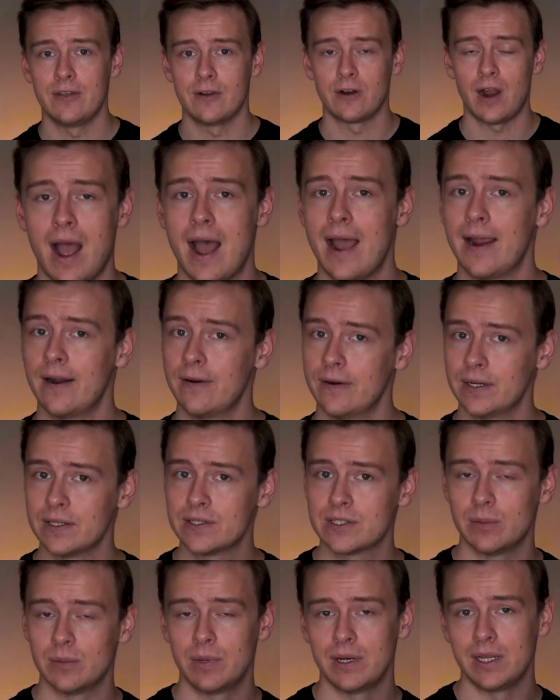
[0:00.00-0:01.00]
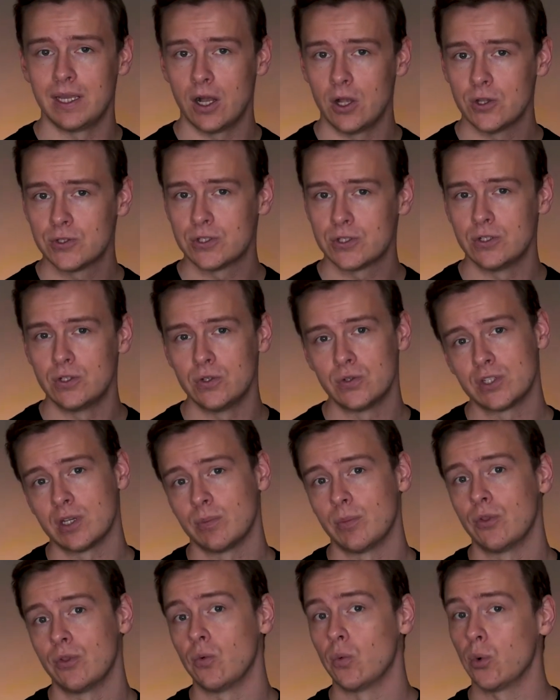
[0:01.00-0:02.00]
either hiring somebody else to do
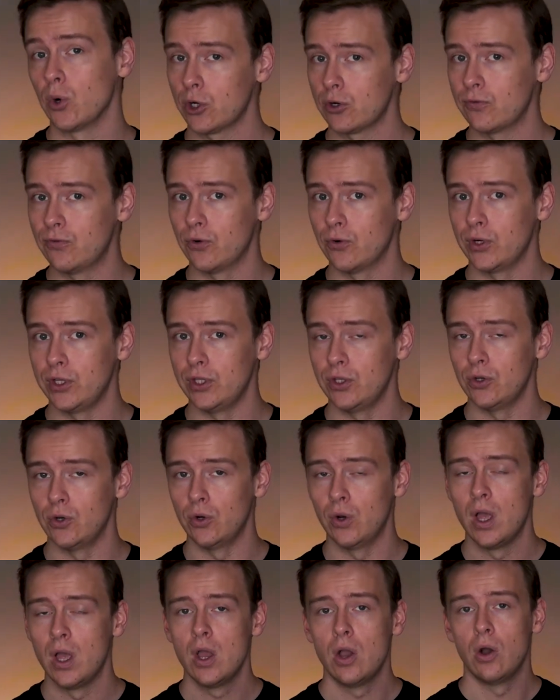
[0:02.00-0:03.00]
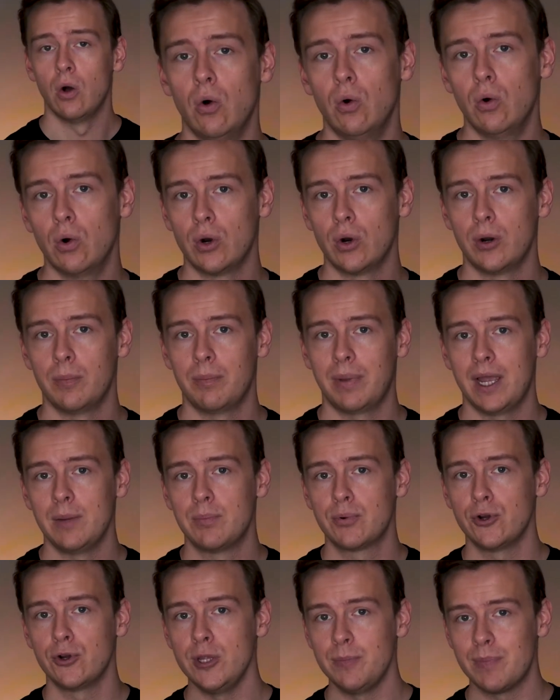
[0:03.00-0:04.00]
some of the work for you, or by
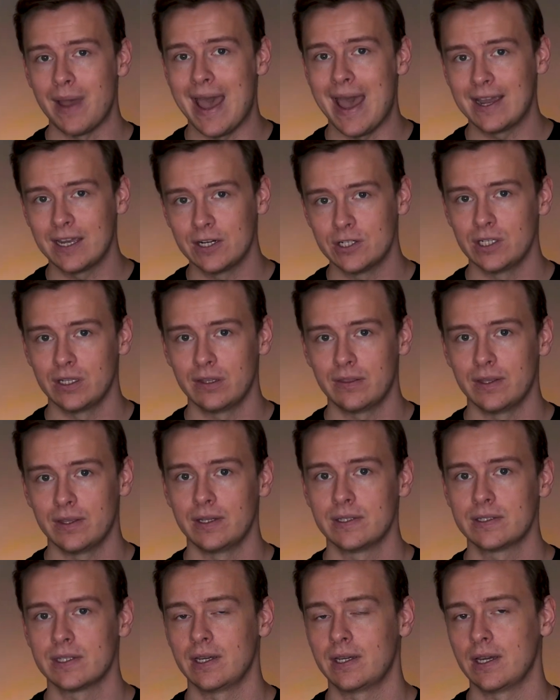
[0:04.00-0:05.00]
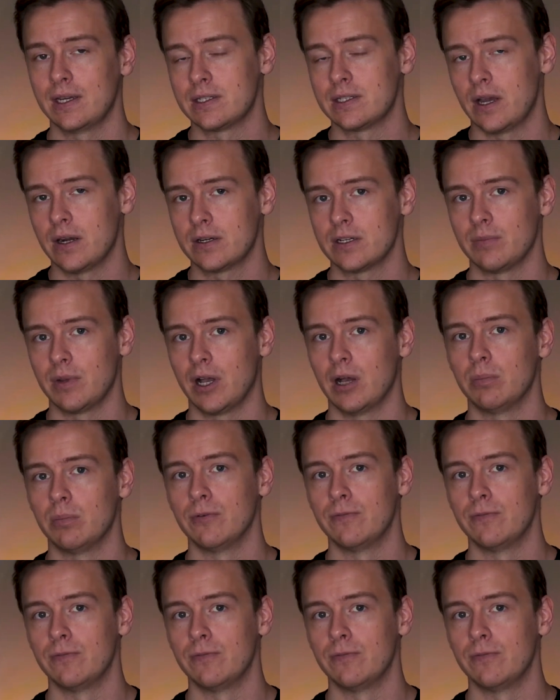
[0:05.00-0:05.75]
pre-packaging things like I talked about